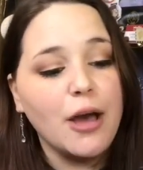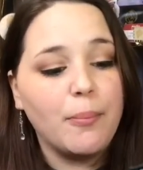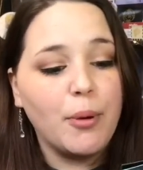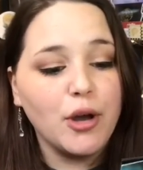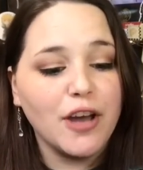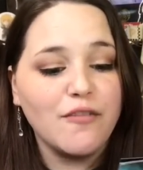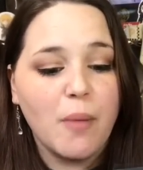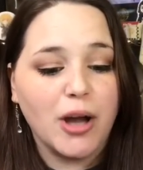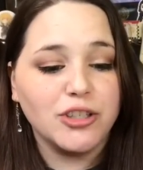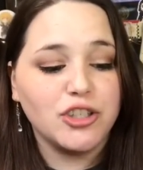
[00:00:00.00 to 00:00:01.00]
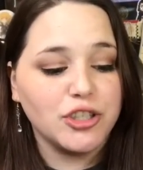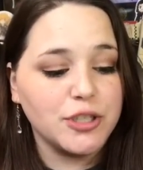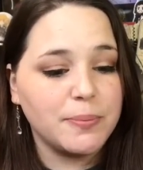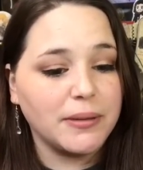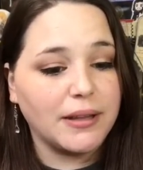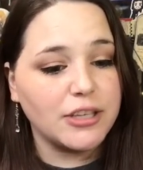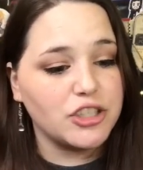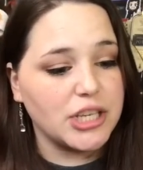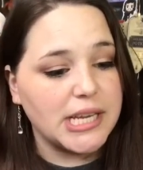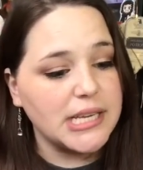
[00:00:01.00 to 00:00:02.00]
book of monsters
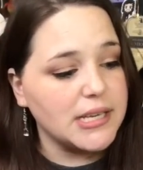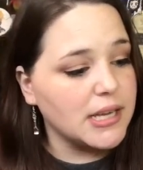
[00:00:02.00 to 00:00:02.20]
plushie.